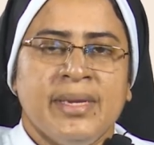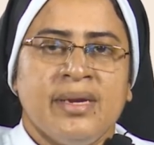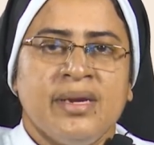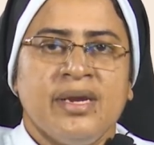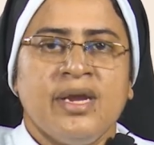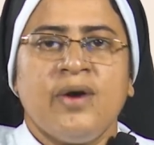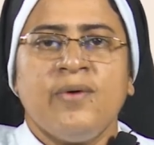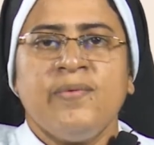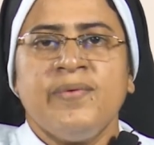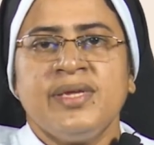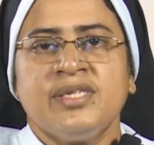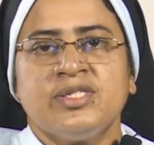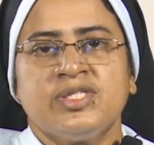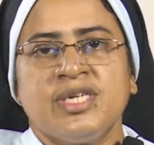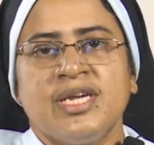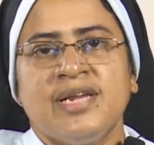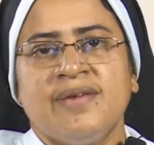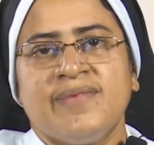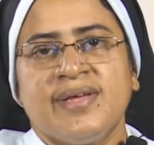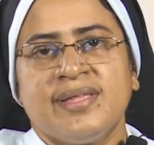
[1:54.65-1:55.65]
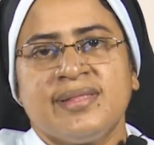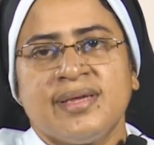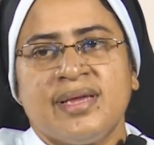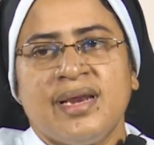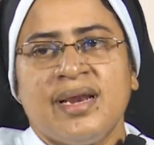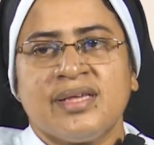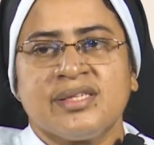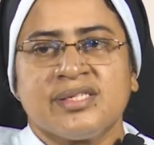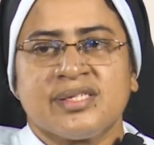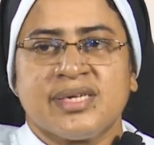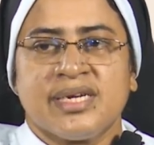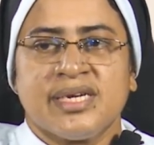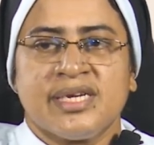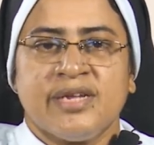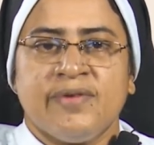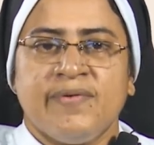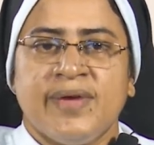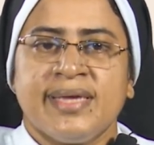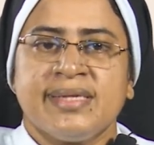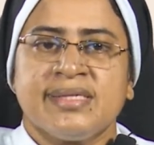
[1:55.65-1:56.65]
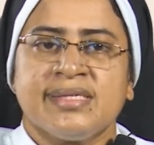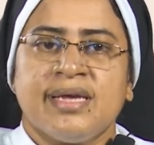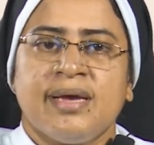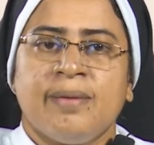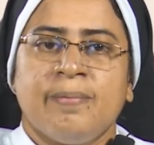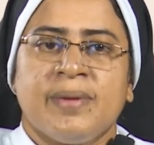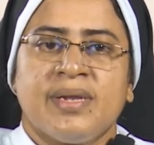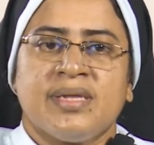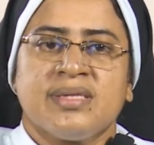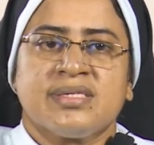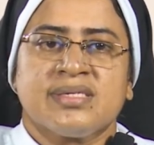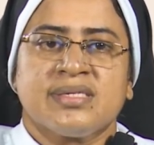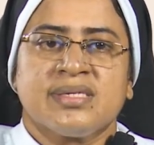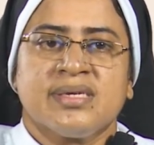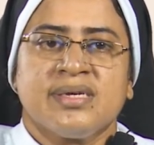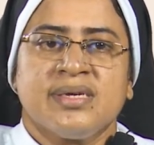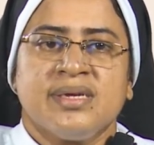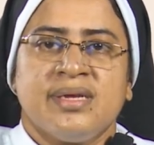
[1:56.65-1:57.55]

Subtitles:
Now we deal with illustrative examples.